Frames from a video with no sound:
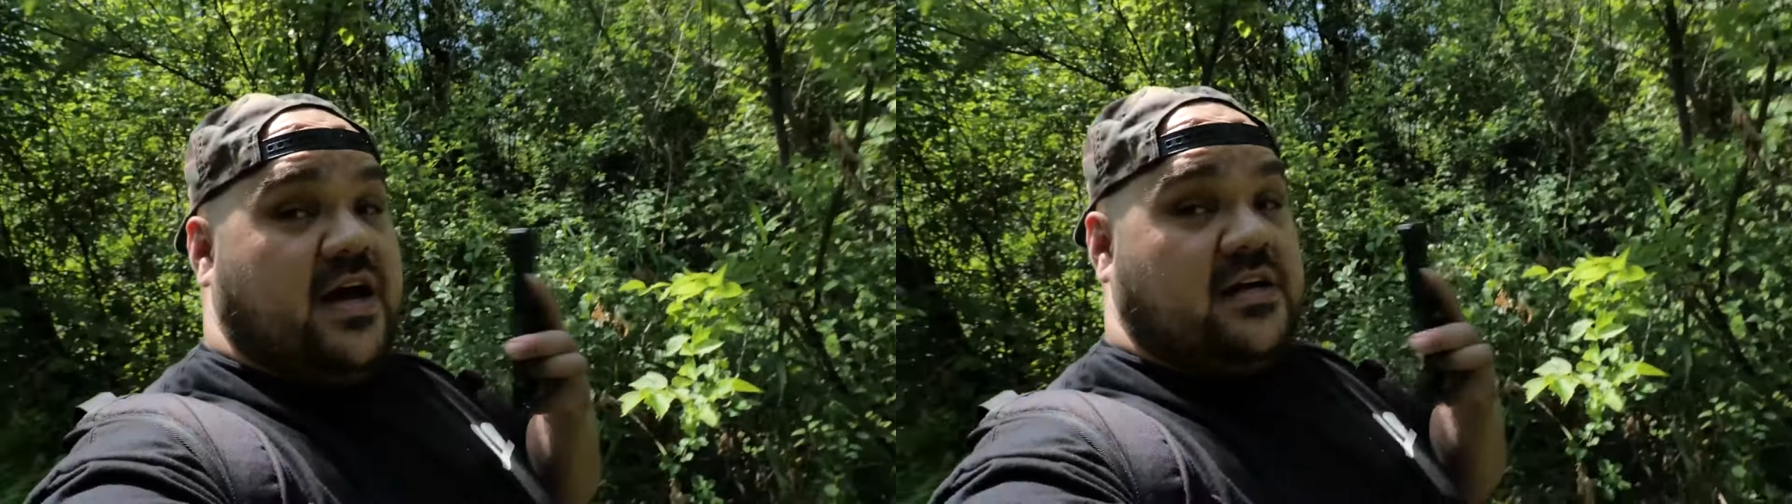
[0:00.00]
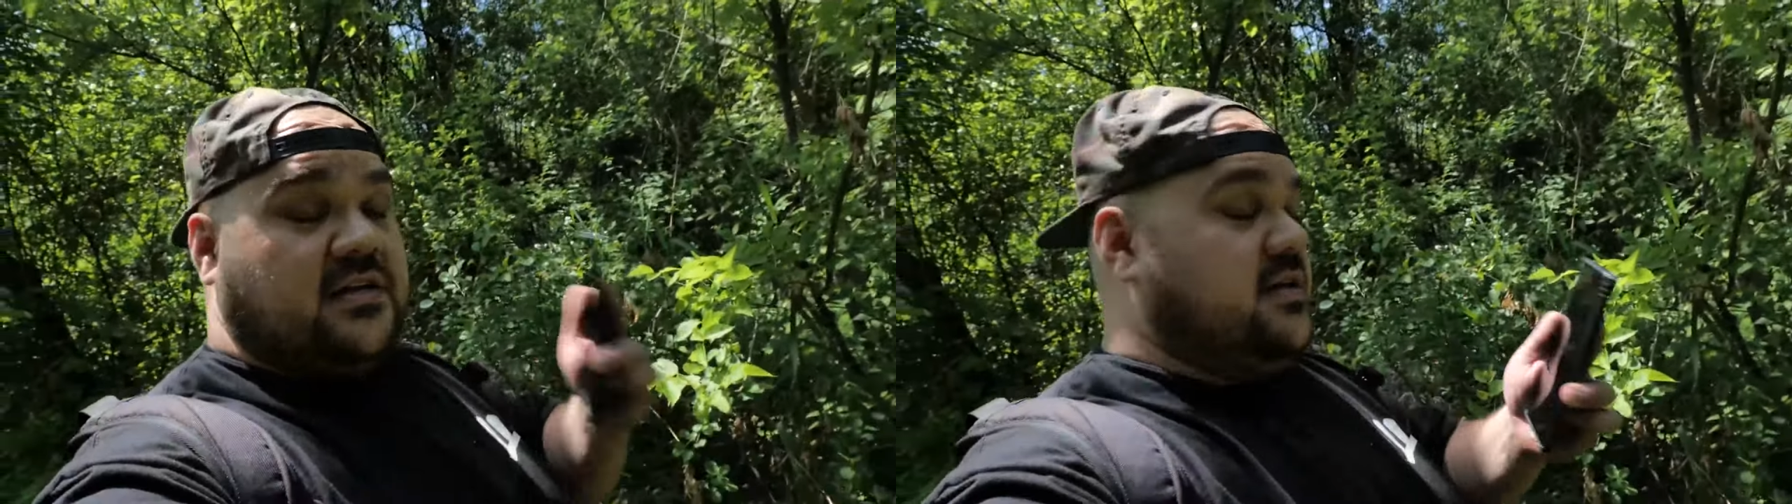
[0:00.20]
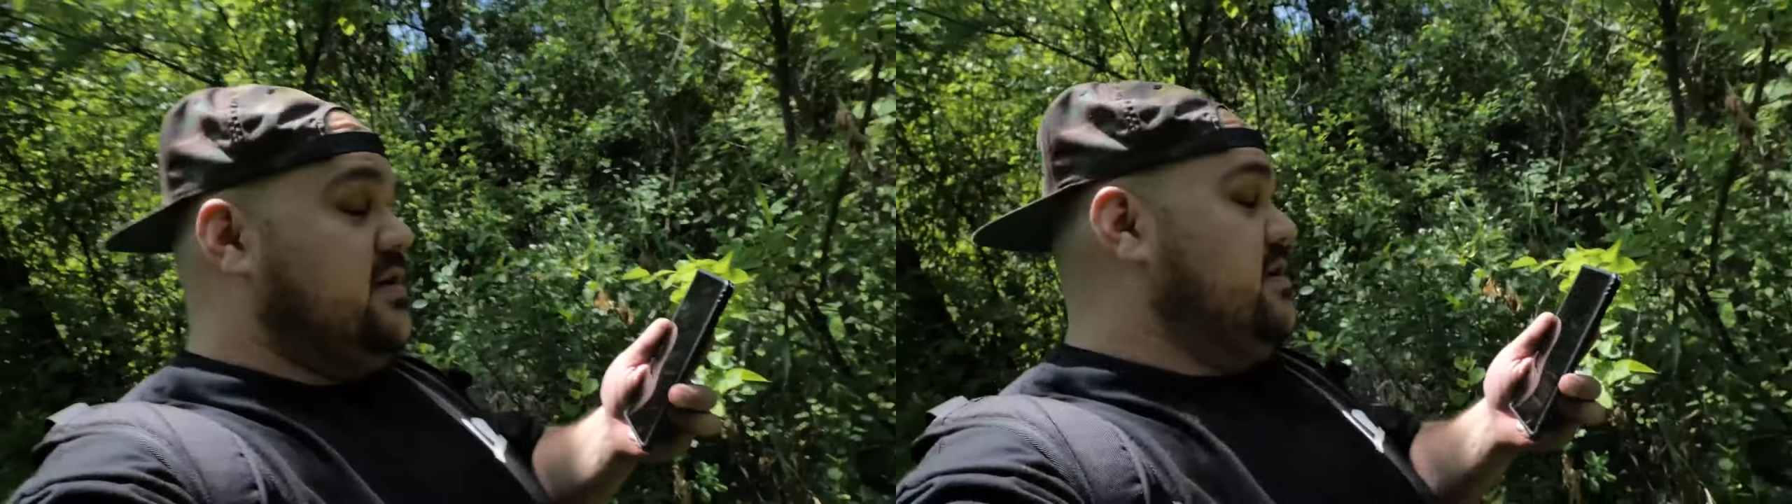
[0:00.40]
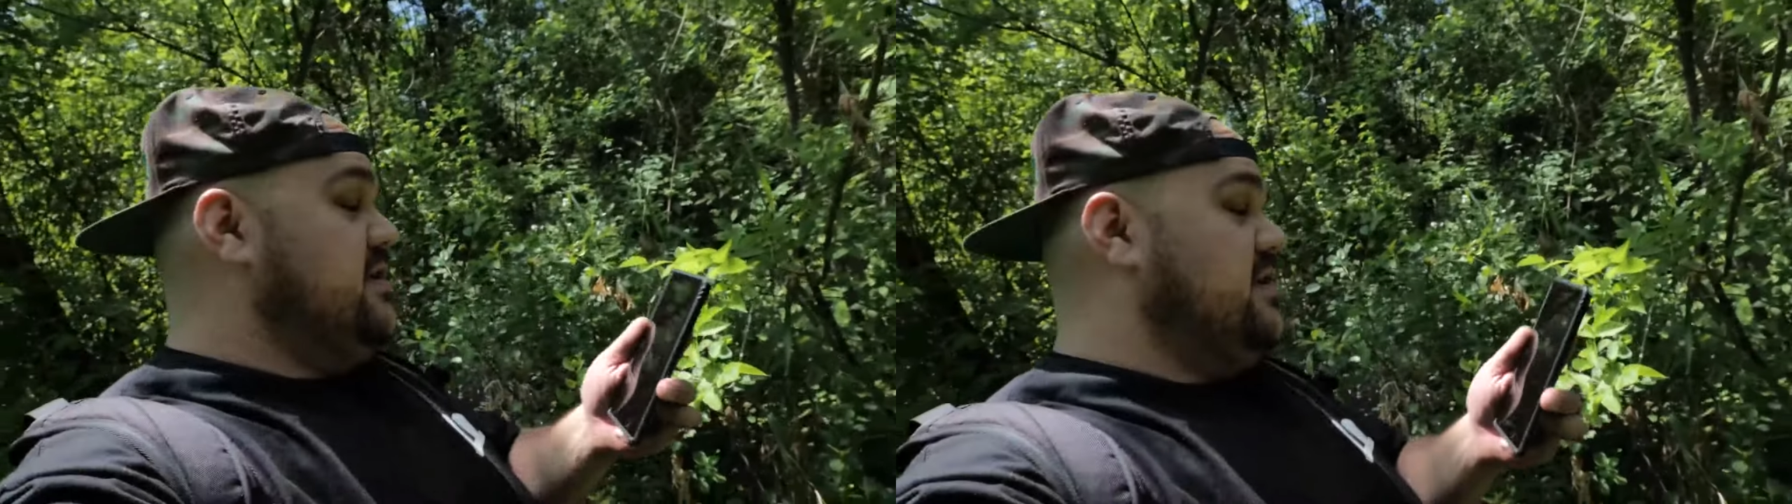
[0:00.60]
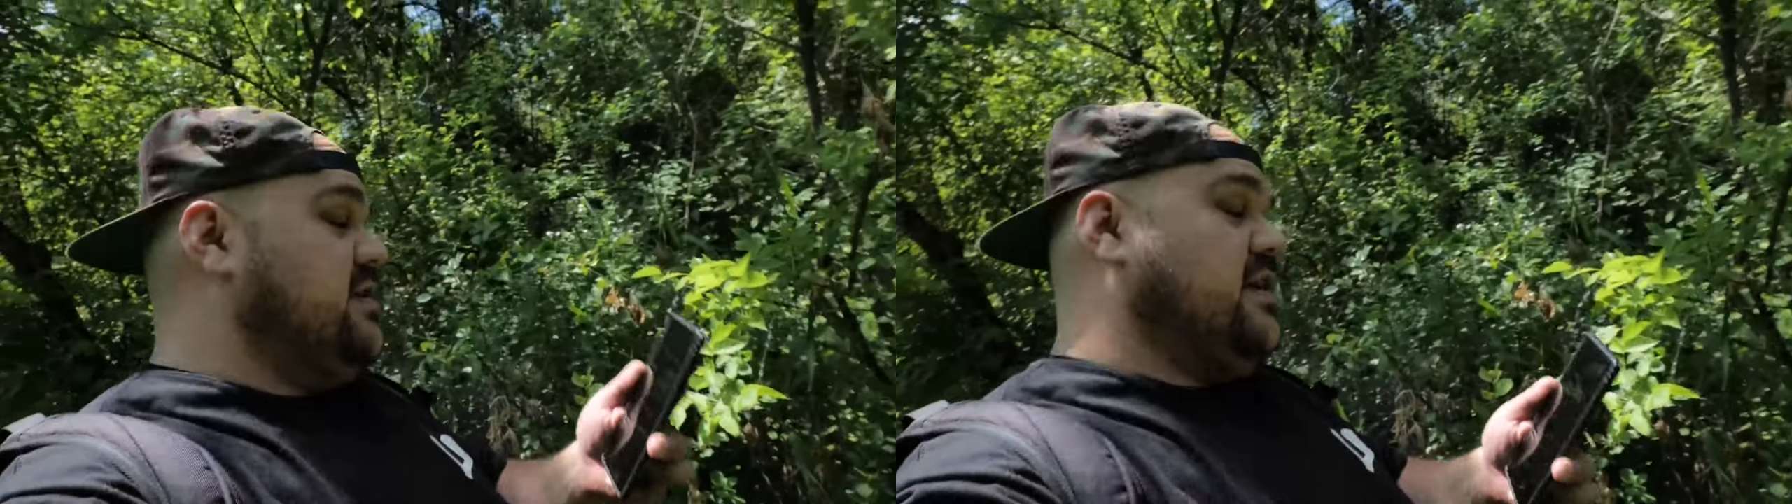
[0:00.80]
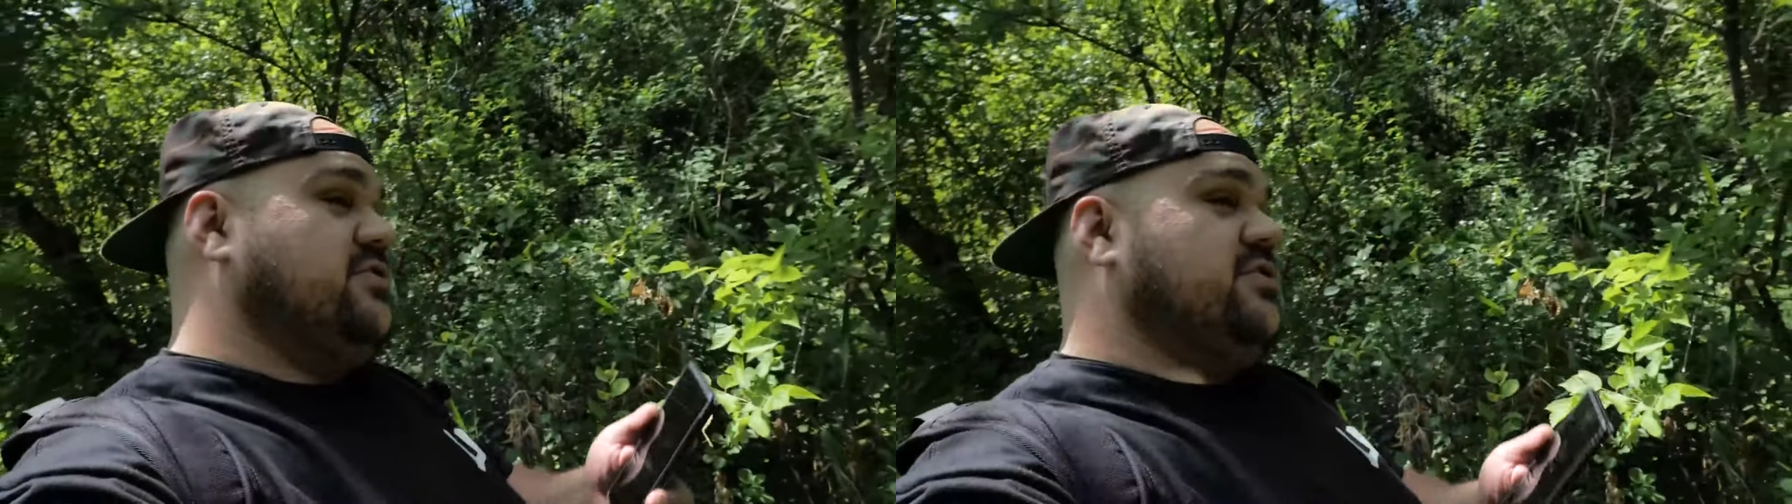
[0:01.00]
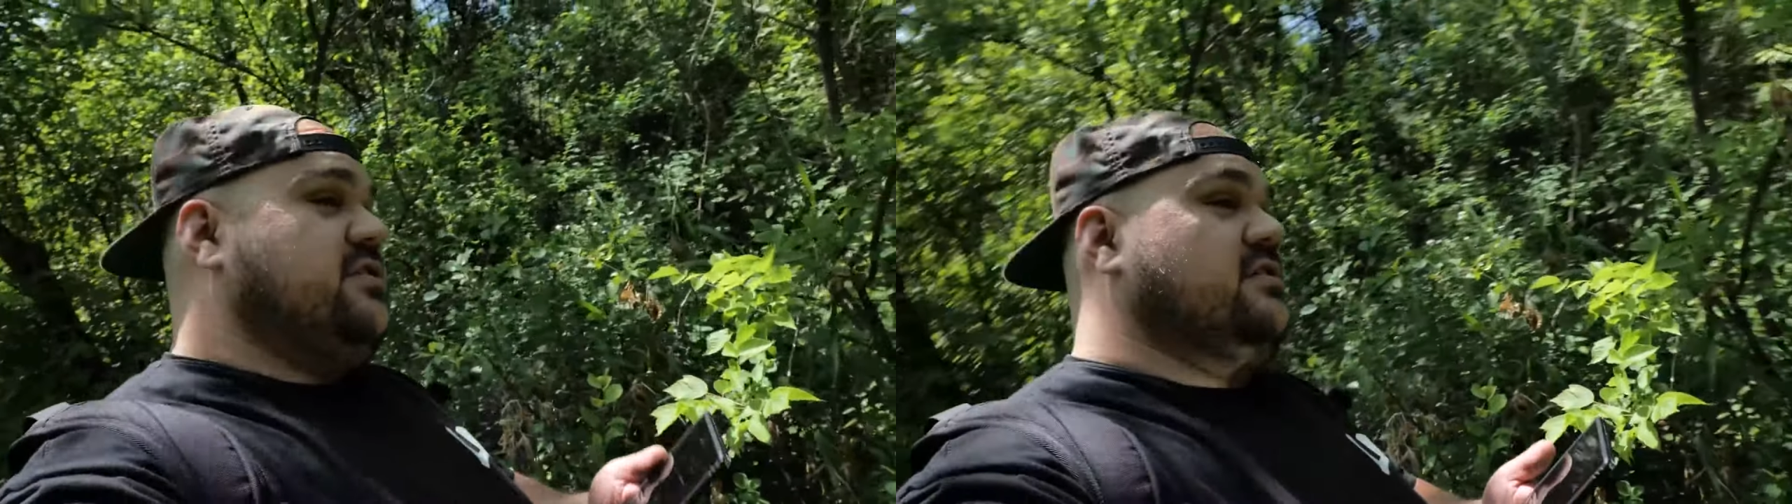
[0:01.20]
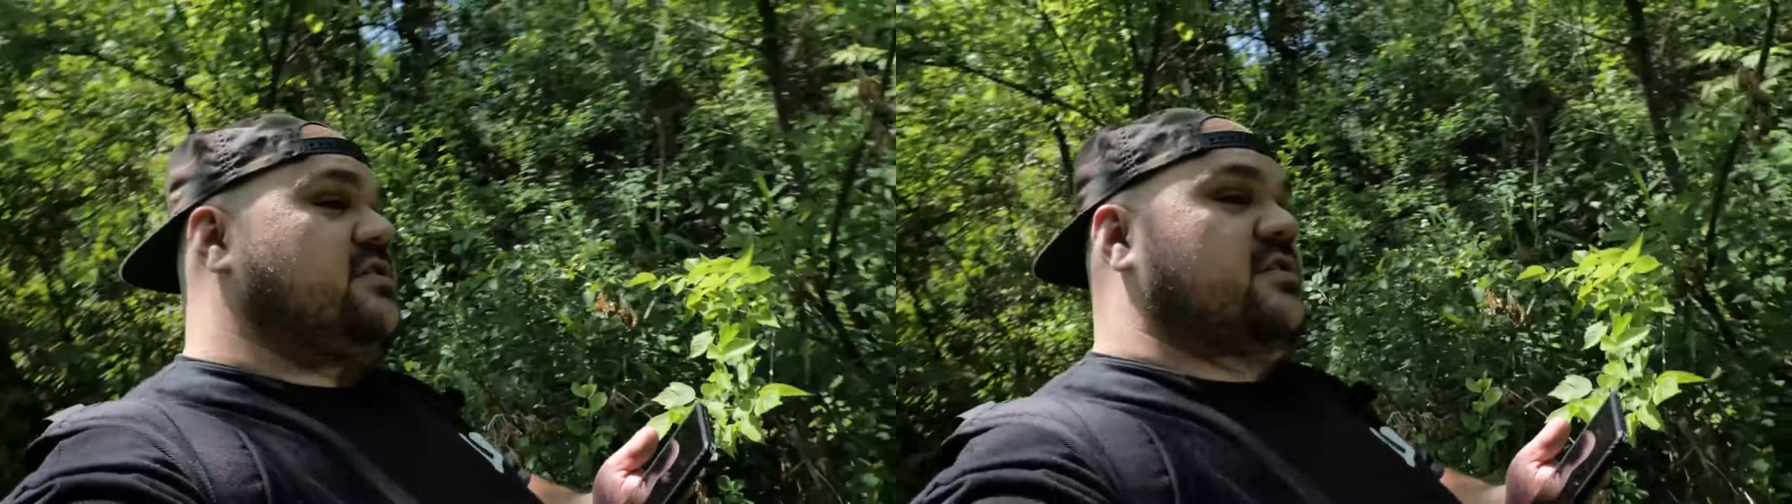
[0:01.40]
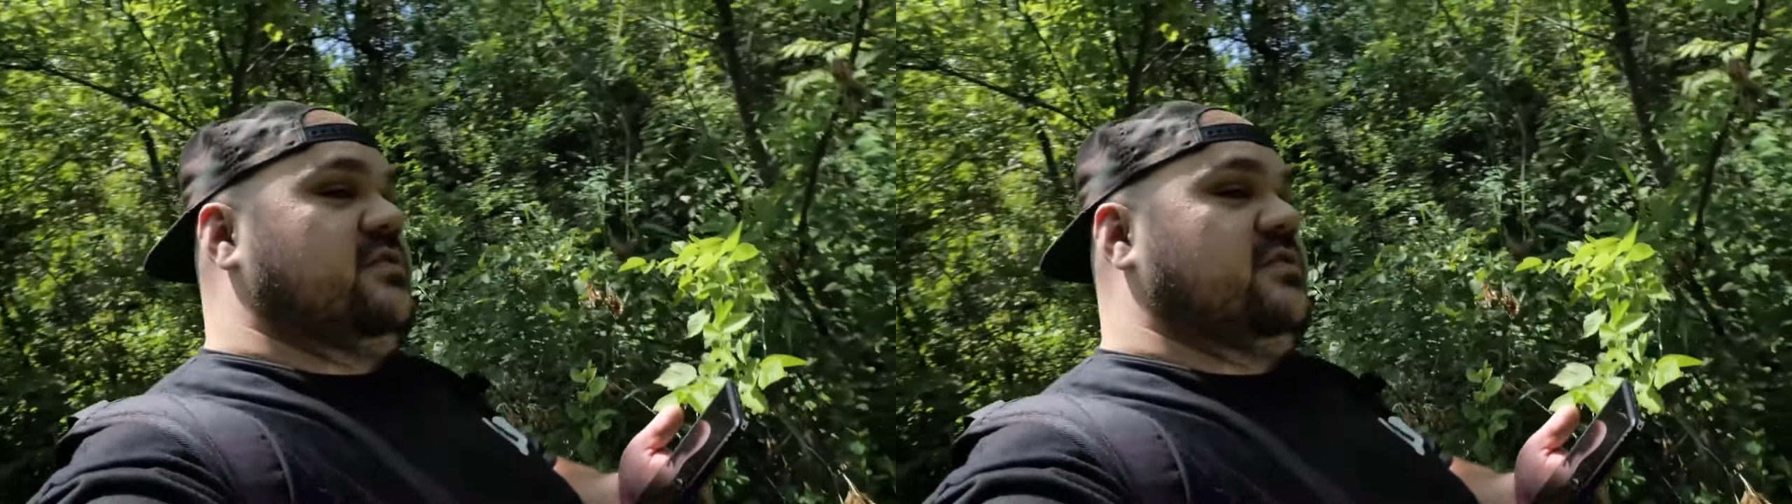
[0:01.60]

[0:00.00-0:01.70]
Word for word: that intention,